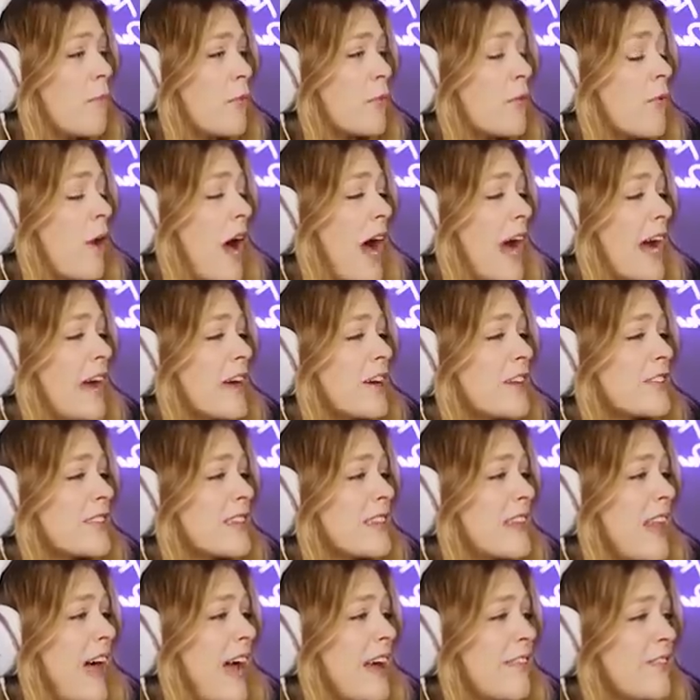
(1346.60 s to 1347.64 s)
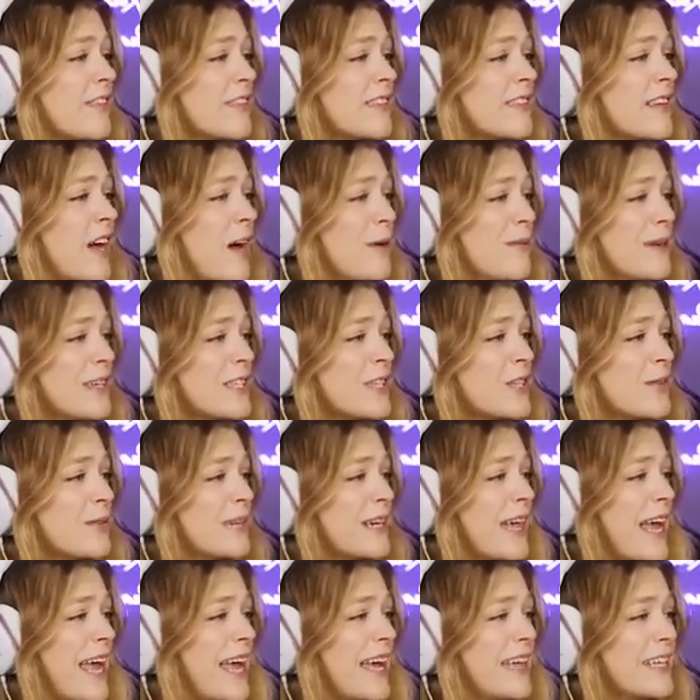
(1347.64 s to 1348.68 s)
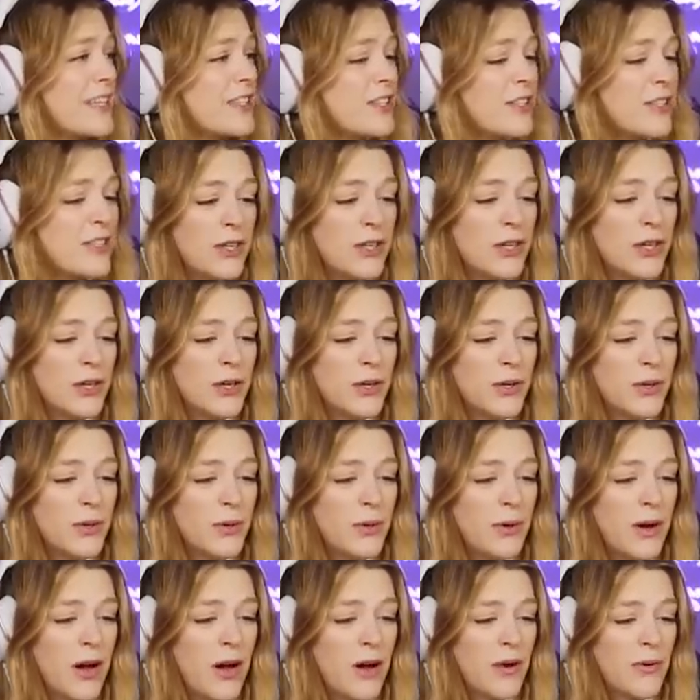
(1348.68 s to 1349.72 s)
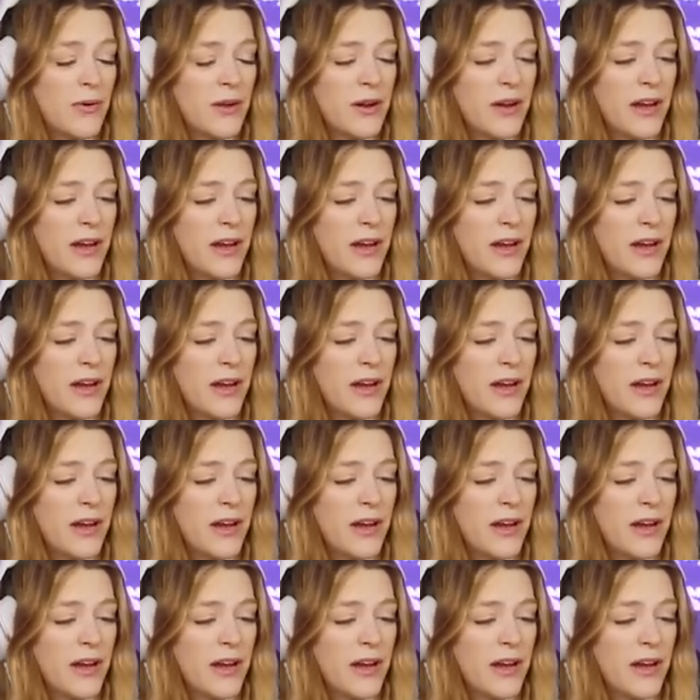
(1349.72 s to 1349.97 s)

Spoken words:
Briar's life is coming to an end too. Oh